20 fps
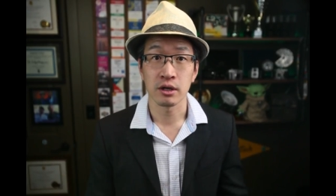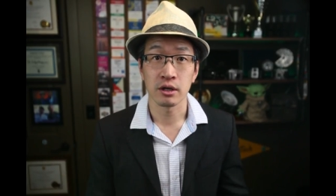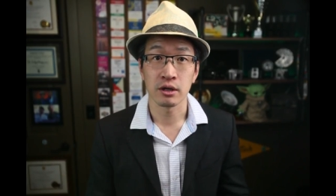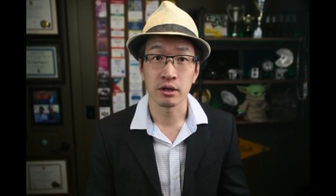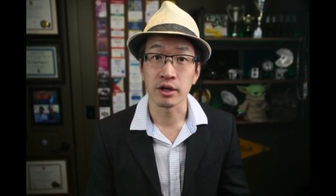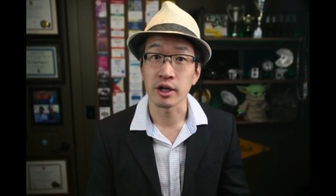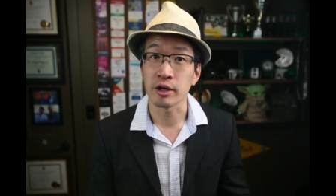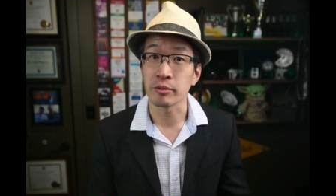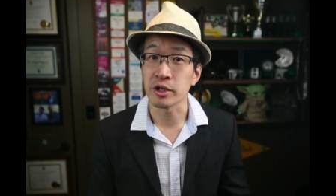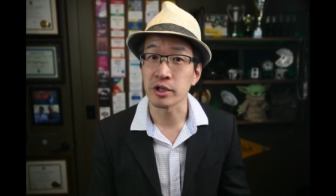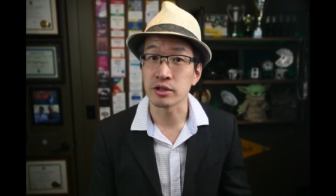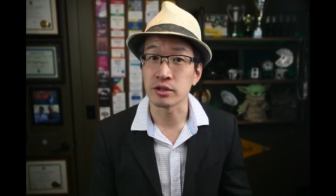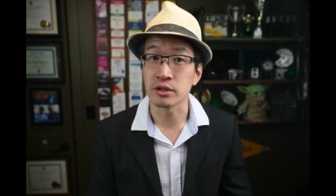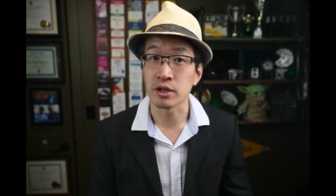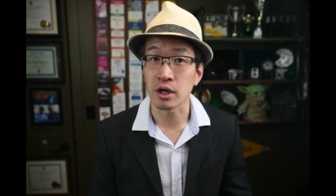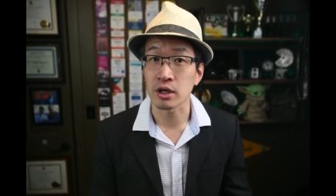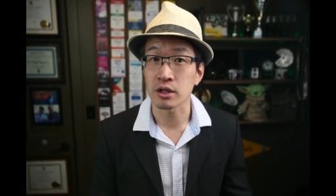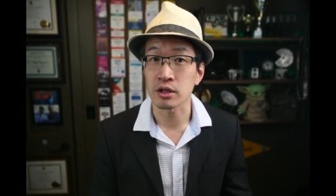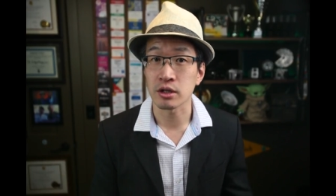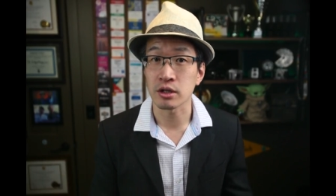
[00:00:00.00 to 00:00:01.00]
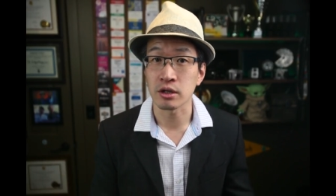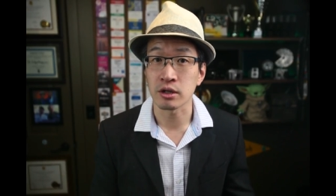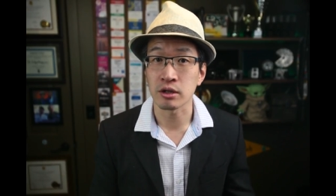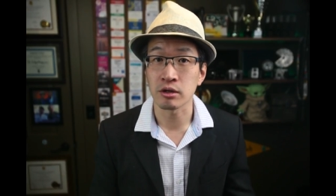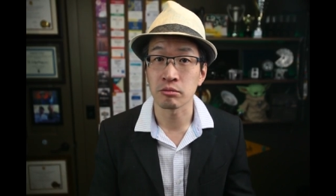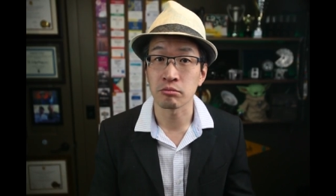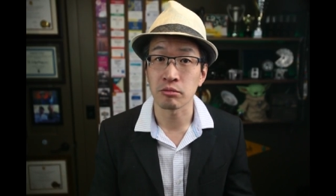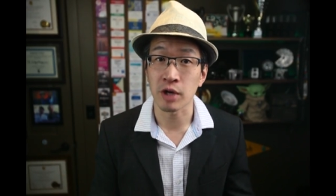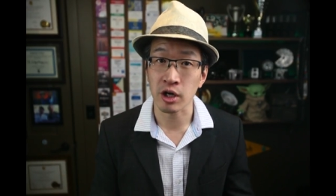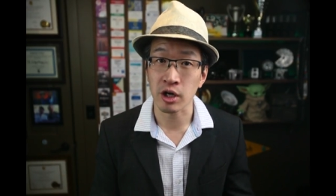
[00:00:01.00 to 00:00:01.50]
Her name is Dr.
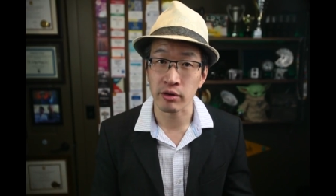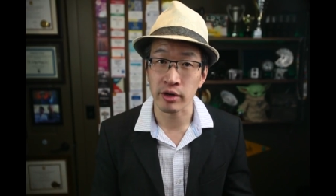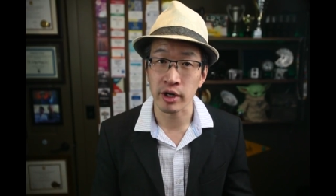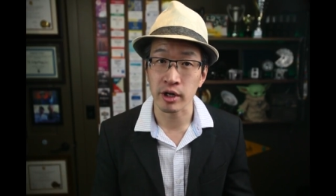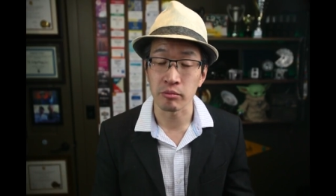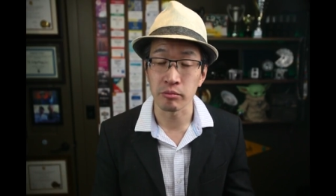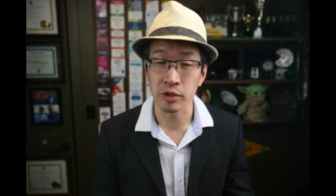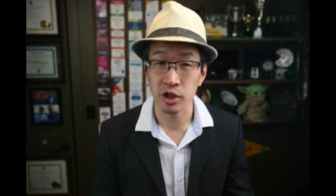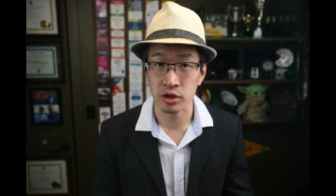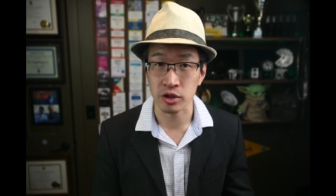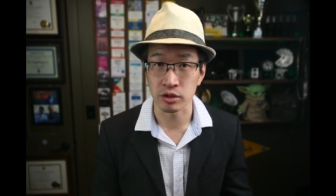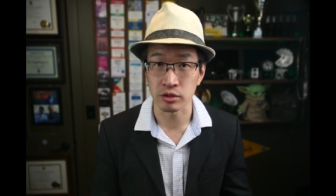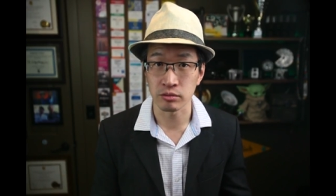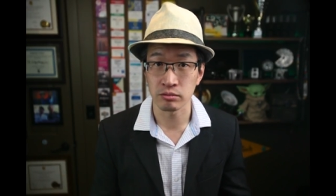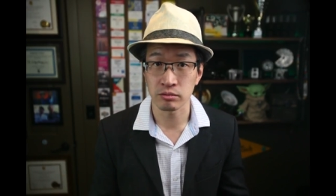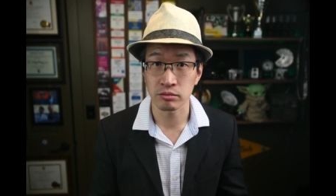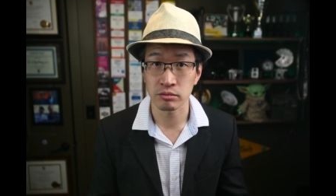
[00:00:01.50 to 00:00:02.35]
Margaret Mitchell.